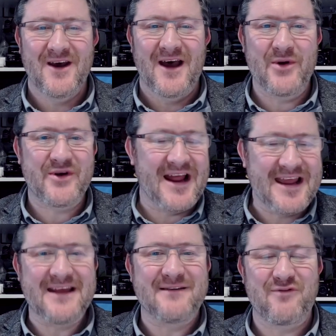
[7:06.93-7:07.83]
How can I
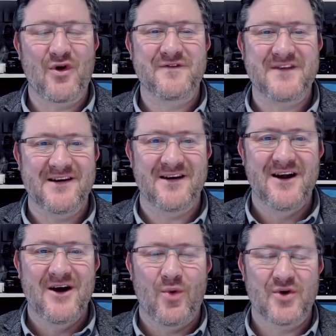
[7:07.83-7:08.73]
get involved here?
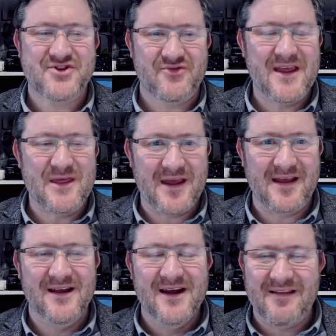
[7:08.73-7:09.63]
What's the right
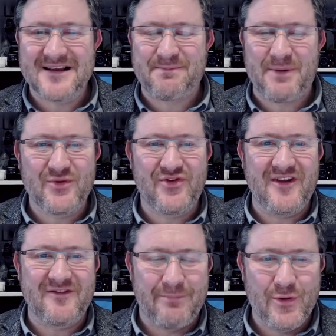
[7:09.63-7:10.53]
thing? Let's build
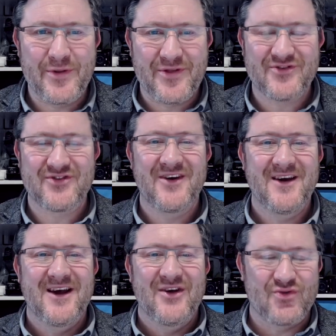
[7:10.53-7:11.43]
these booths
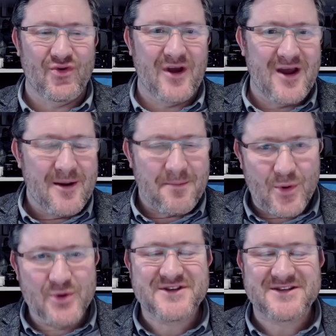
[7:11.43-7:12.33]
so that
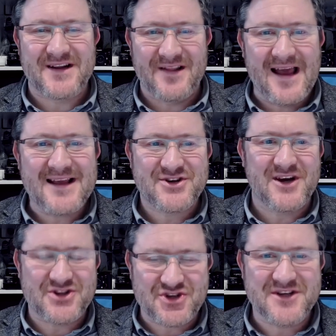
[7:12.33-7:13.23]
Moses and Elijah
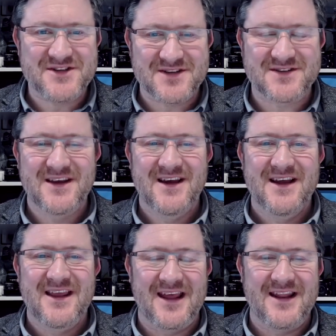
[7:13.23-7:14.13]
and Jesus
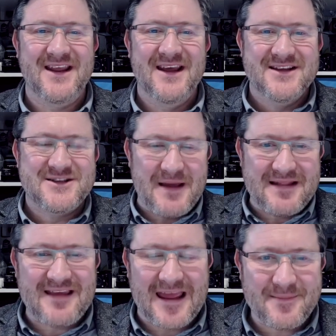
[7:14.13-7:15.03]
can
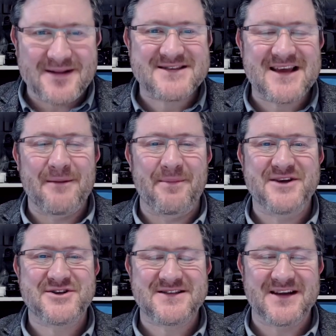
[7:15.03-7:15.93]
spend time in
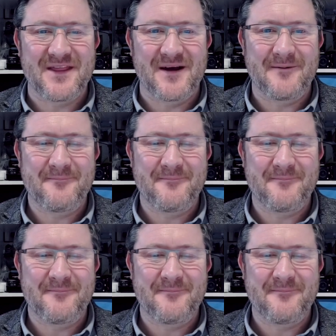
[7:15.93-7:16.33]
celebration together.